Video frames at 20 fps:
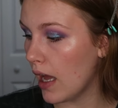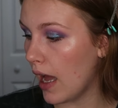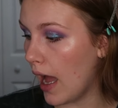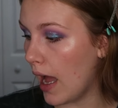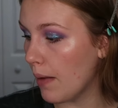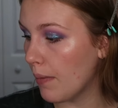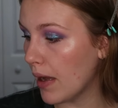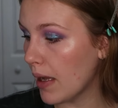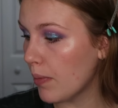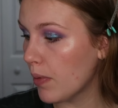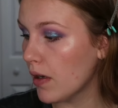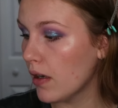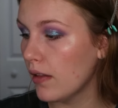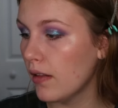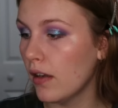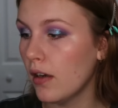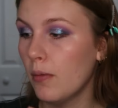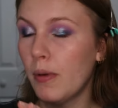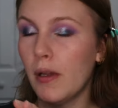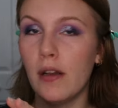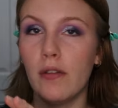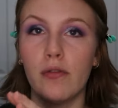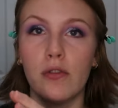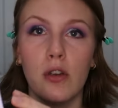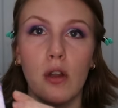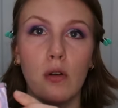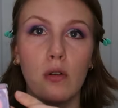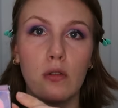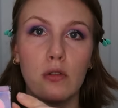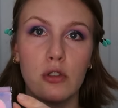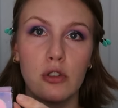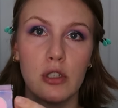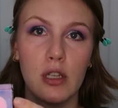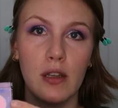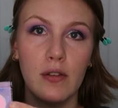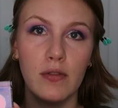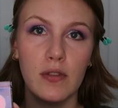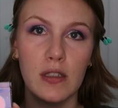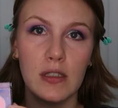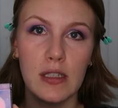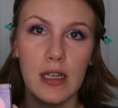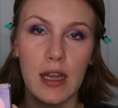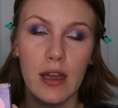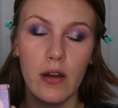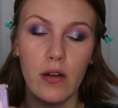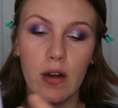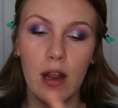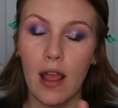I might put a little bit of Nodal Shift down,